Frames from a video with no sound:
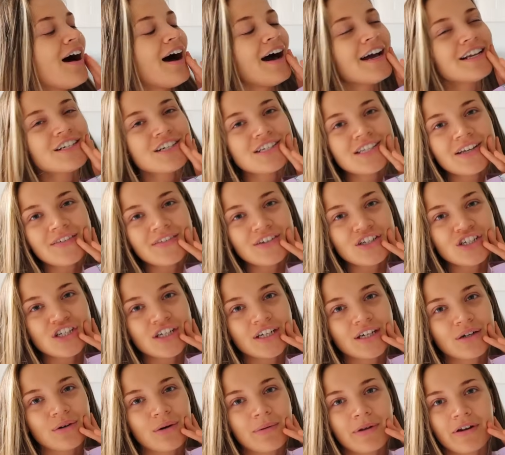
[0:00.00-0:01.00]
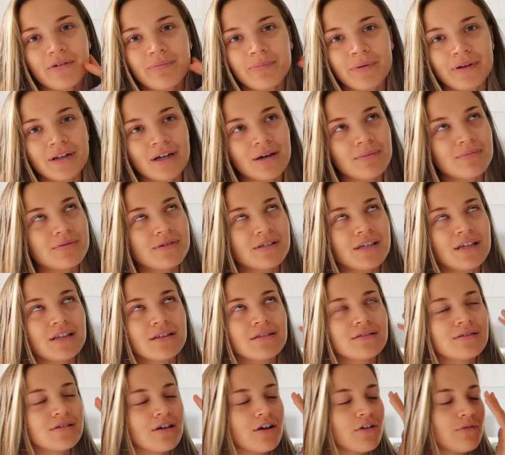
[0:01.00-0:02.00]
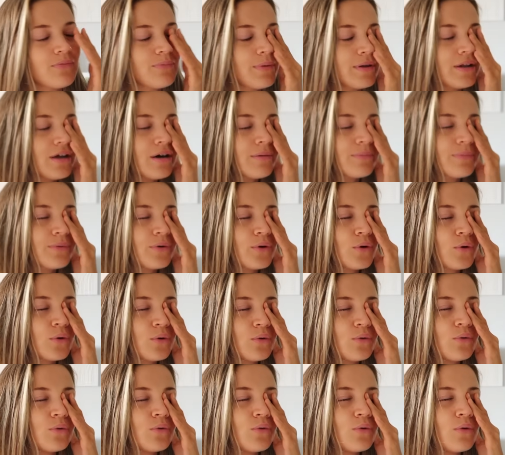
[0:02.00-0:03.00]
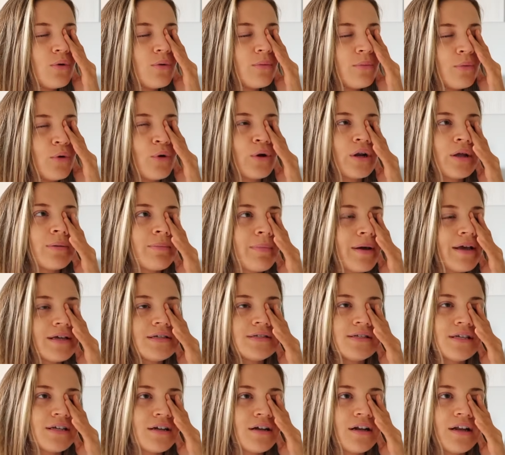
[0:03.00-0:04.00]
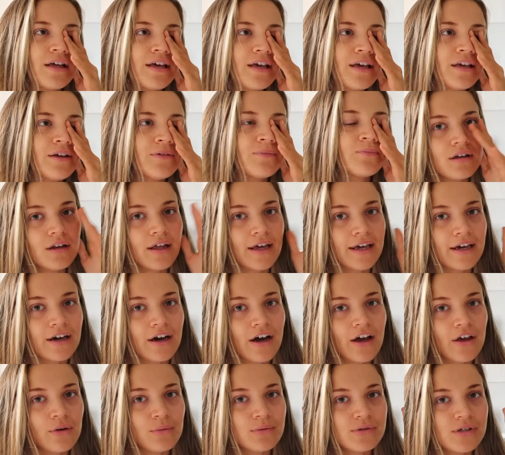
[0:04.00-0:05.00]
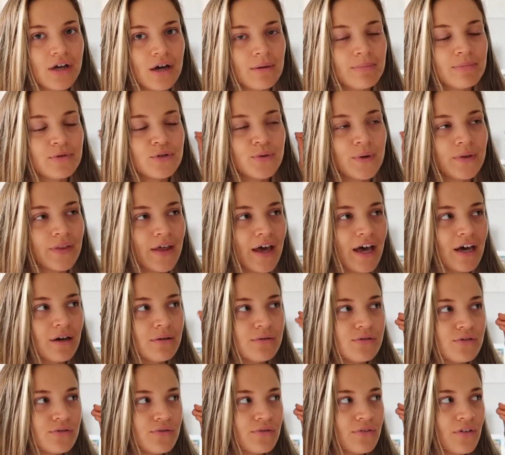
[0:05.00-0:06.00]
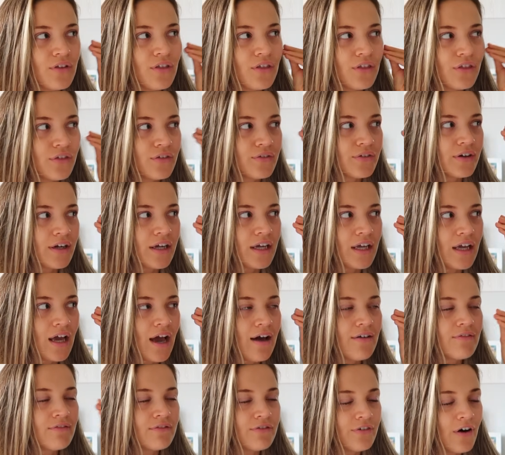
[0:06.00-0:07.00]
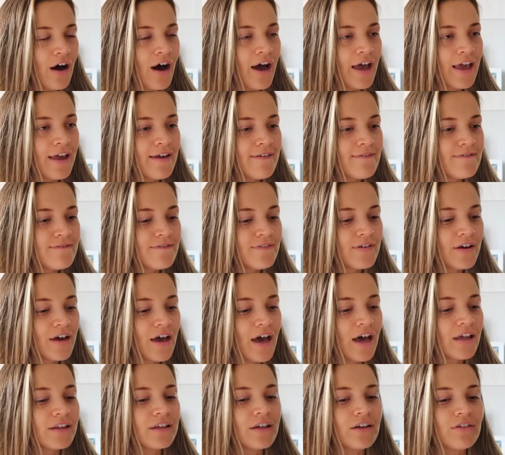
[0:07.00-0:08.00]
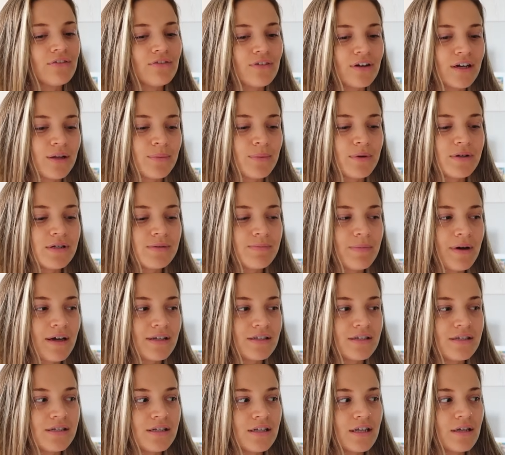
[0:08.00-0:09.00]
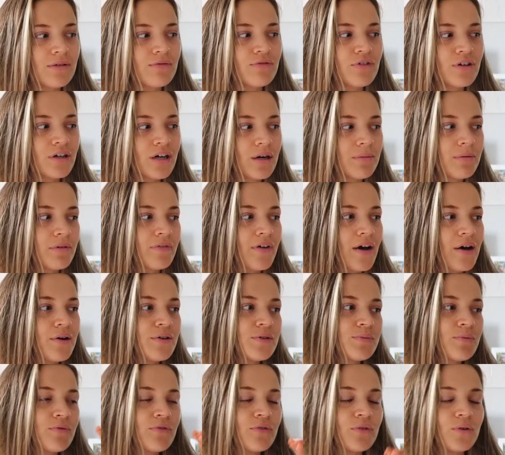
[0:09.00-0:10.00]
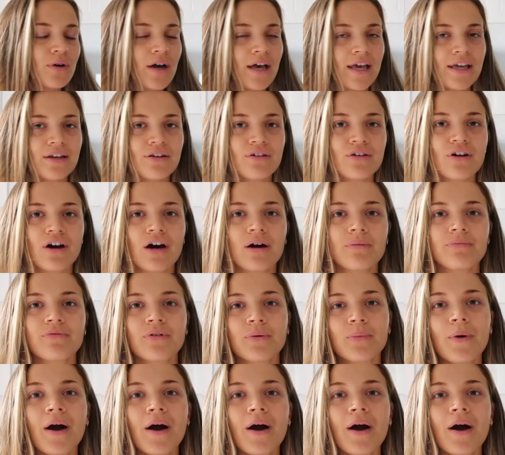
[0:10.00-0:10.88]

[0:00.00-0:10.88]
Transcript: I just have a chill. I mean, I've been up all morning basically. Like, I was up between the hours of 3 and 5. And then I finally went to bed to sleep for a couple of hours before Aiden got up for